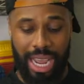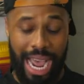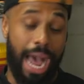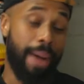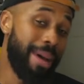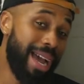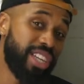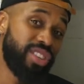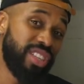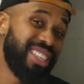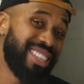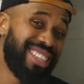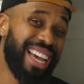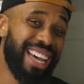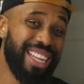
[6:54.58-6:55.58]
I'm actually
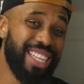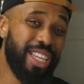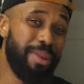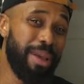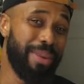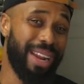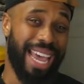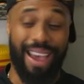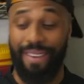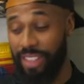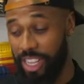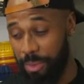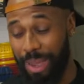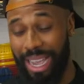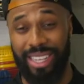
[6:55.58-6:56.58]
excited to be able to have
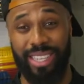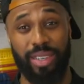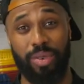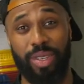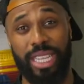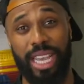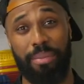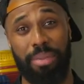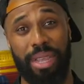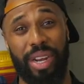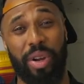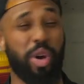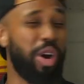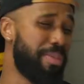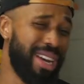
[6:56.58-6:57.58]
this pasta with that
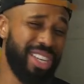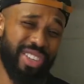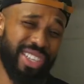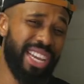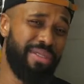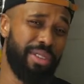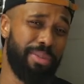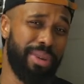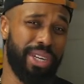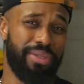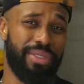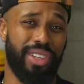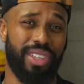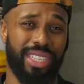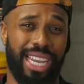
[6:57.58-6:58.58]
beer, or I might just have the beer
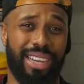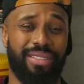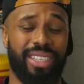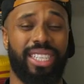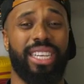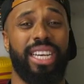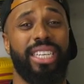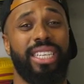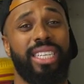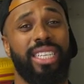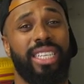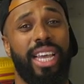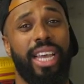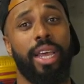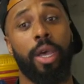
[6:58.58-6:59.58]
first. I haven't decided as
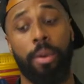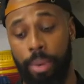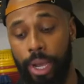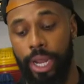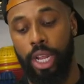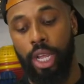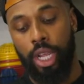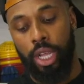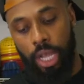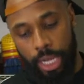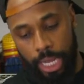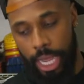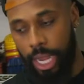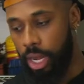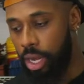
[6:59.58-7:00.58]
yet, but
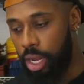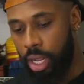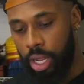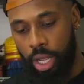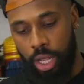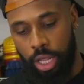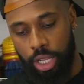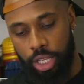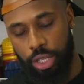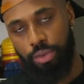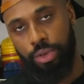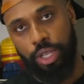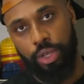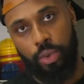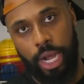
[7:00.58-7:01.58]
again, there's a
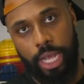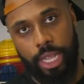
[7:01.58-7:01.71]
reason why